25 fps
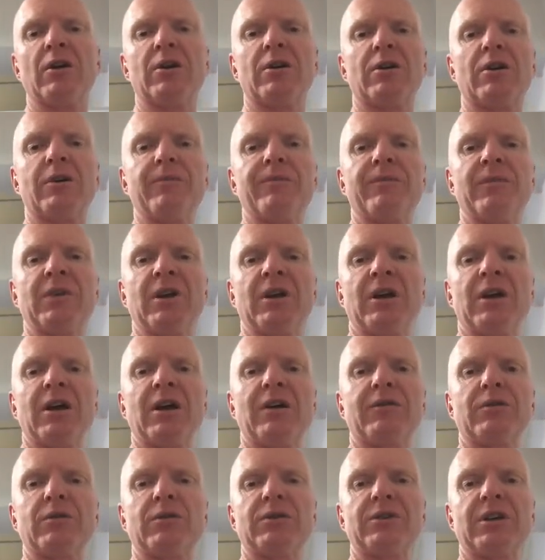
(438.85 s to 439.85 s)
All right,
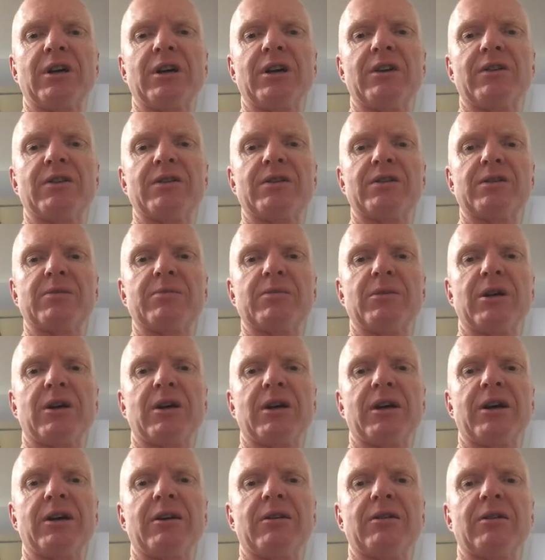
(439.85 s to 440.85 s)
have a good day. This is
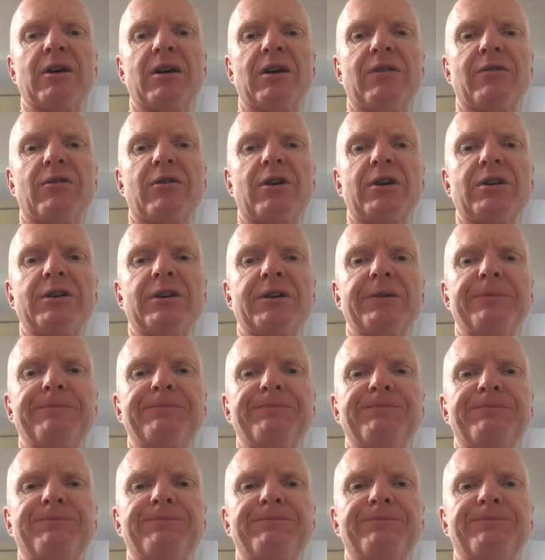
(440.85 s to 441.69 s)
Mick out. Have a great day.